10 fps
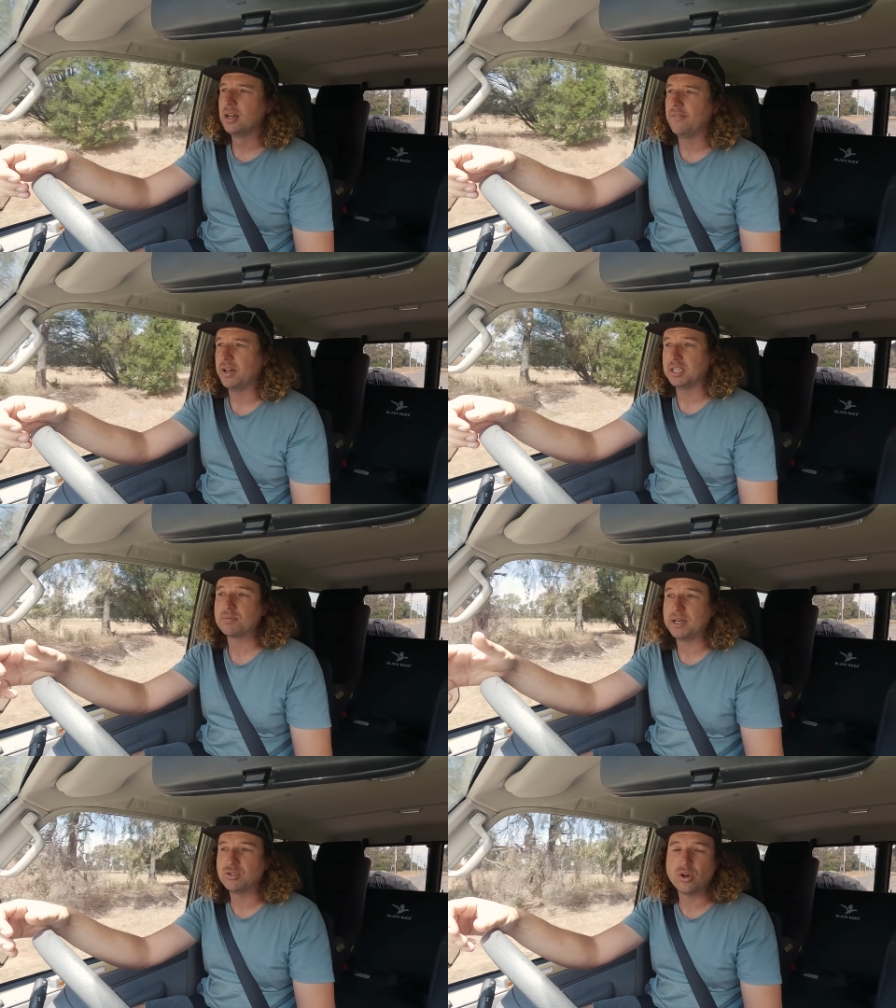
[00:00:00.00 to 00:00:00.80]
I've only
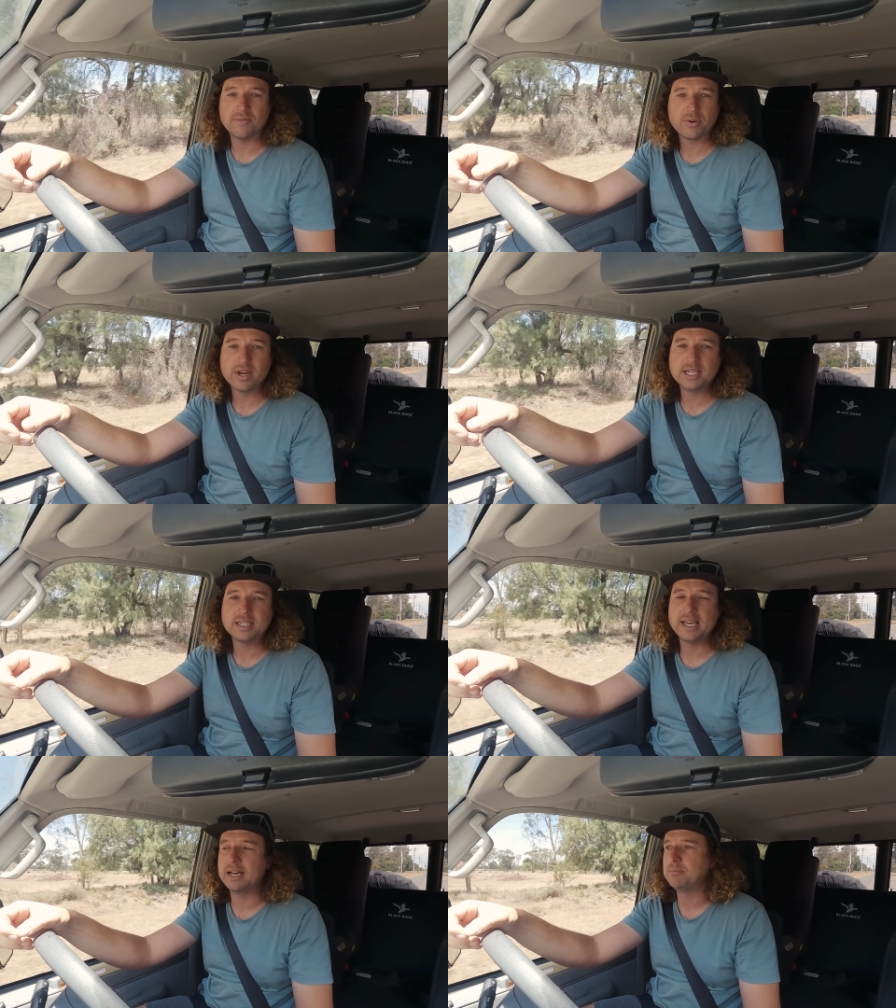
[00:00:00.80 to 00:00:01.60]
just been driving
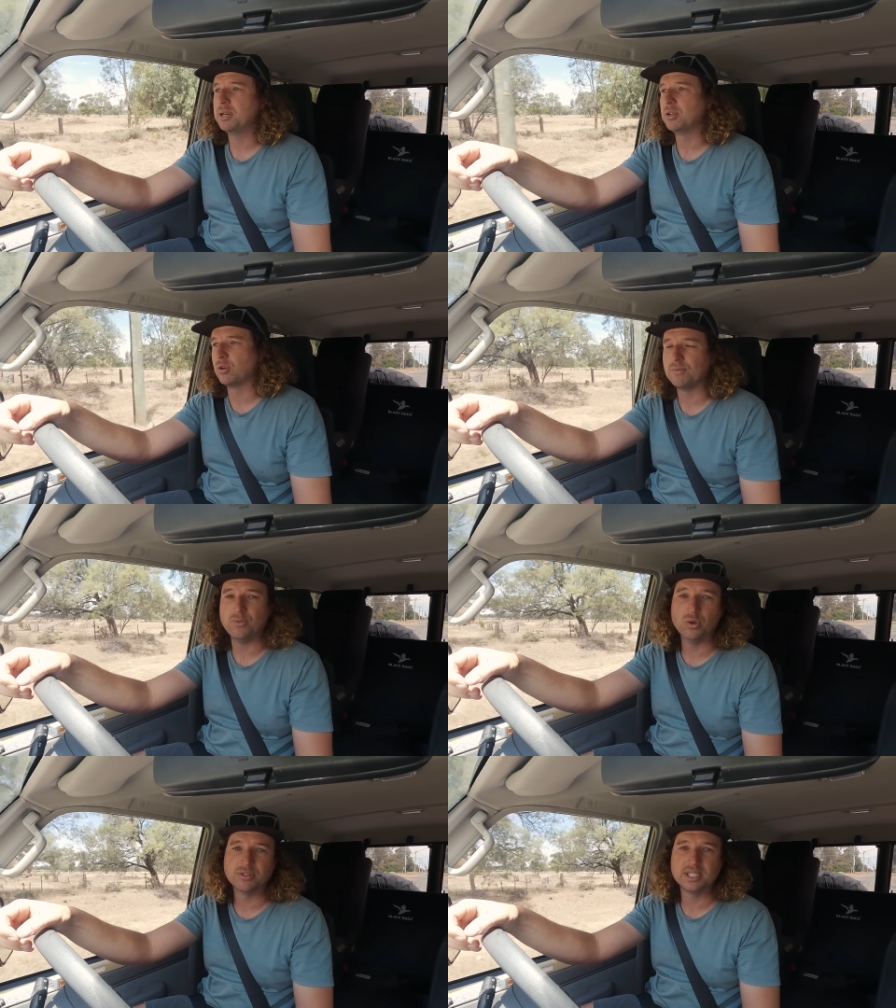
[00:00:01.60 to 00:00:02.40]
around town, but looking
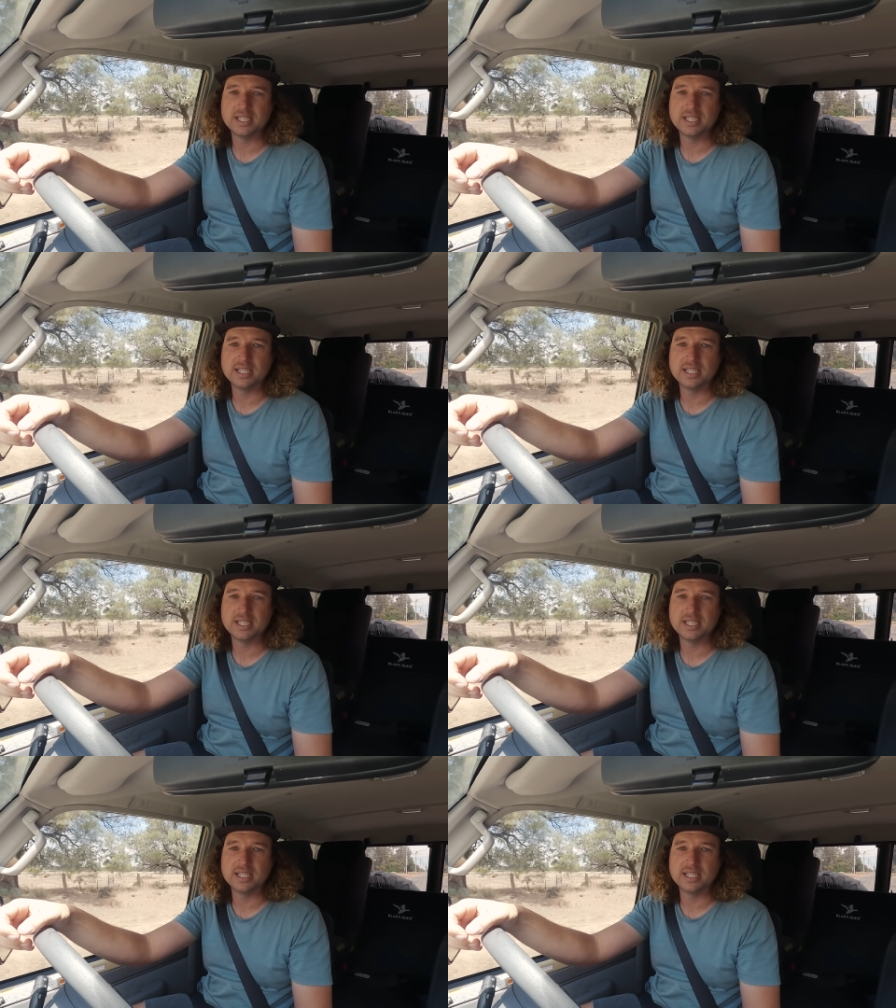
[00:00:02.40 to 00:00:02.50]
forward